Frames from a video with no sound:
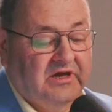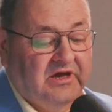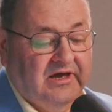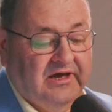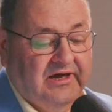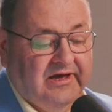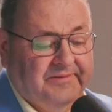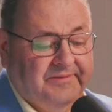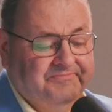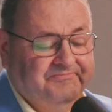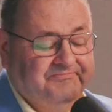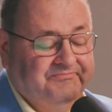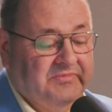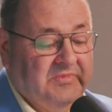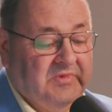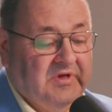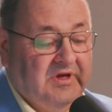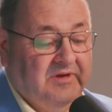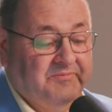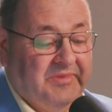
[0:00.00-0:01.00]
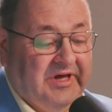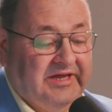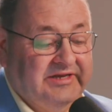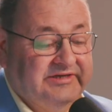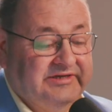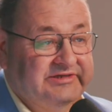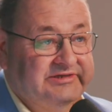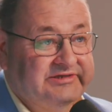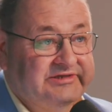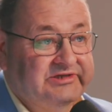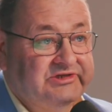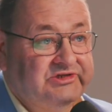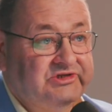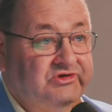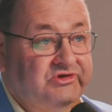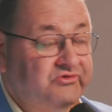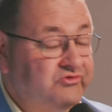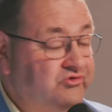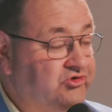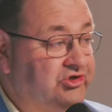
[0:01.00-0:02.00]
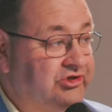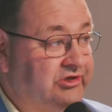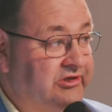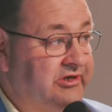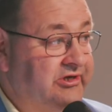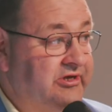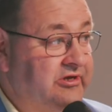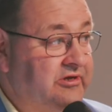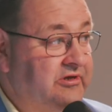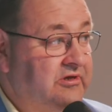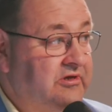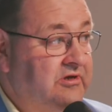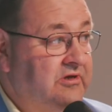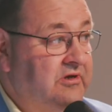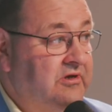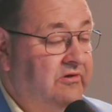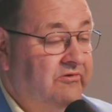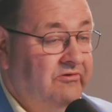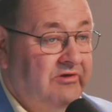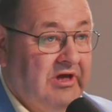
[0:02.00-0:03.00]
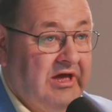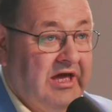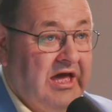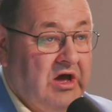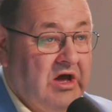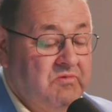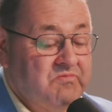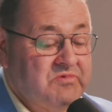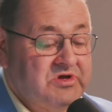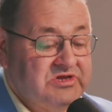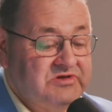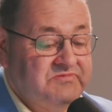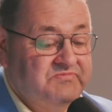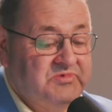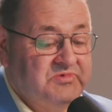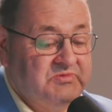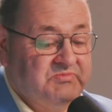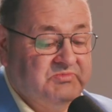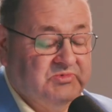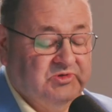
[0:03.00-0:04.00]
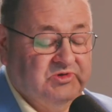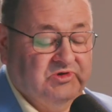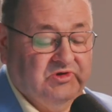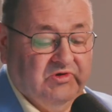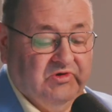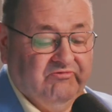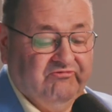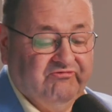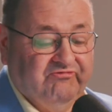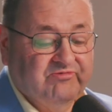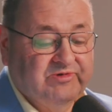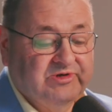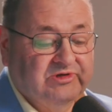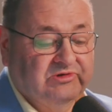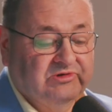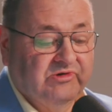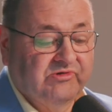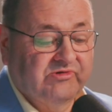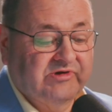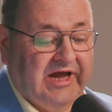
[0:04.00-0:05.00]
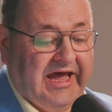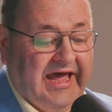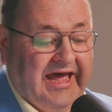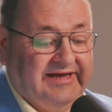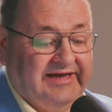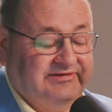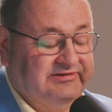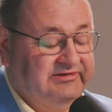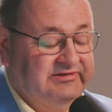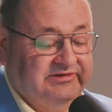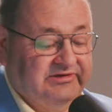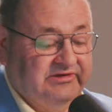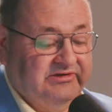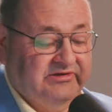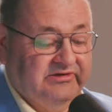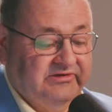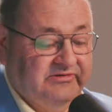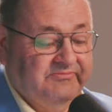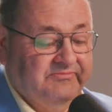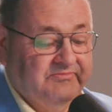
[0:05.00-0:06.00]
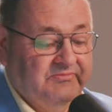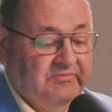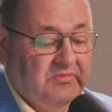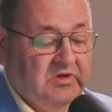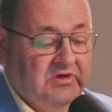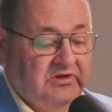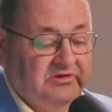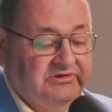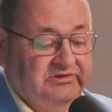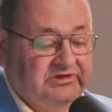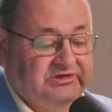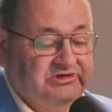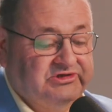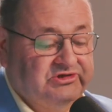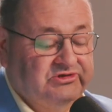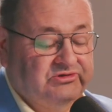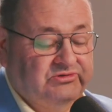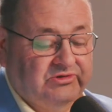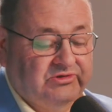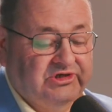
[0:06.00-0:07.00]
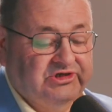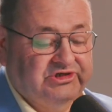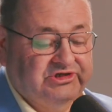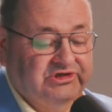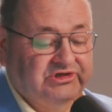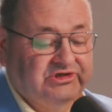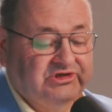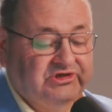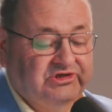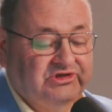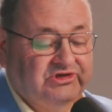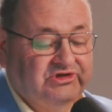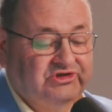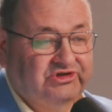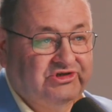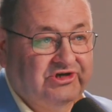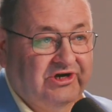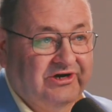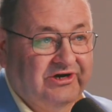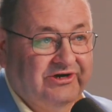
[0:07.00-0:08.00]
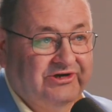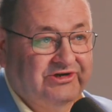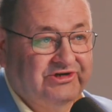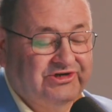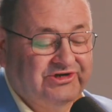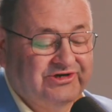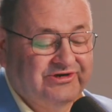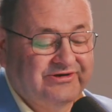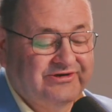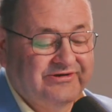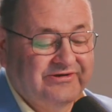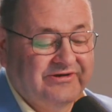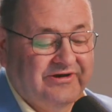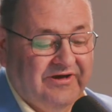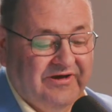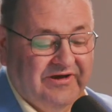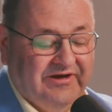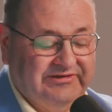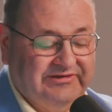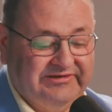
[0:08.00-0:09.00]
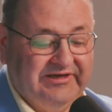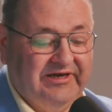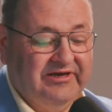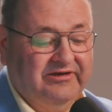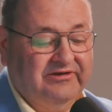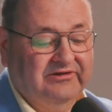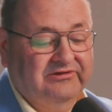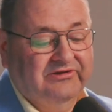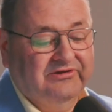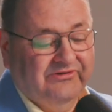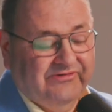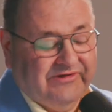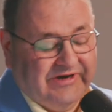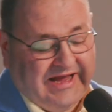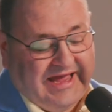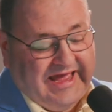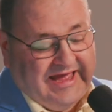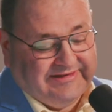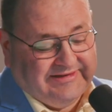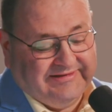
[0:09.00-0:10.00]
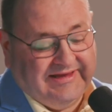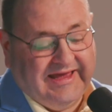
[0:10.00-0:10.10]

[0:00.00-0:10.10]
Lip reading: But this is usually how many people, if we look at the situation in the church, take a look at